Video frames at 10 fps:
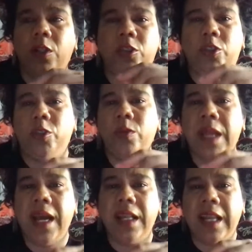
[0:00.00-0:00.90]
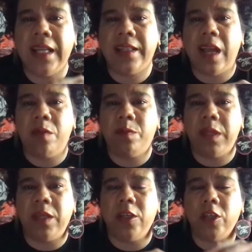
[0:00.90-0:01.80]
Do not let that
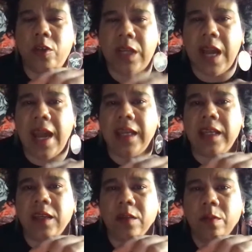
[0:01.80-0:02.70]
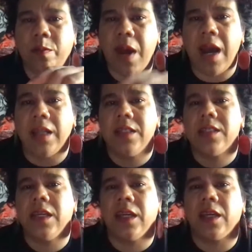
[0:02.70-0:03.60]
be your guiding
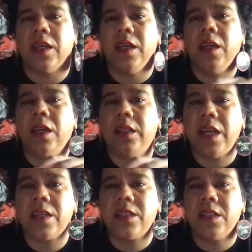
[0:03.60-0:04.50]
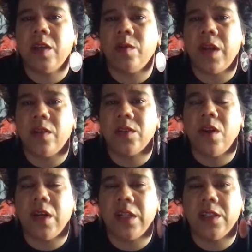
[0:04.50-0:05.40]
politic. Yesterday, when I was
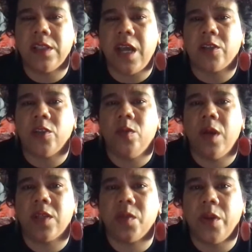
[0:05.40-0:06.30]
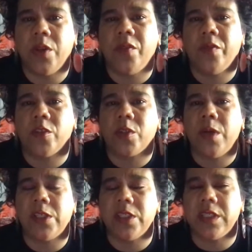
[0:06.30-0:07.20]
talking to Dr. West, one of the first
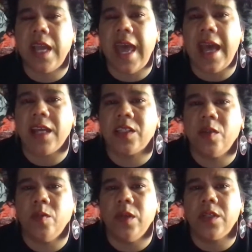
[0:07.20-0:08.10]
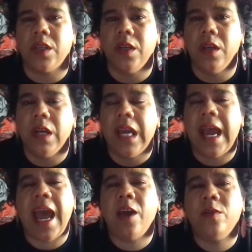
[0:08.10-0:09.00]
questions I asked him was,
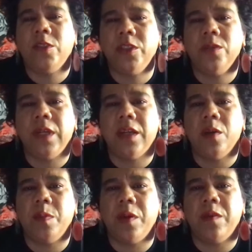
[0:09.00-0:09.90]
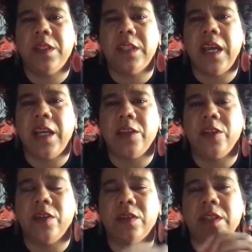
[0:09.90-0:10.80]
how don't you get up every day and
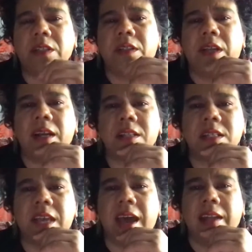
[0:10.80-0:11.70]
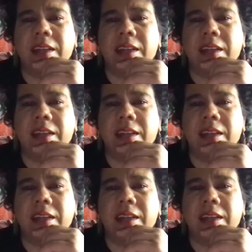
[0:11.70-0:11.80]
you're not sad?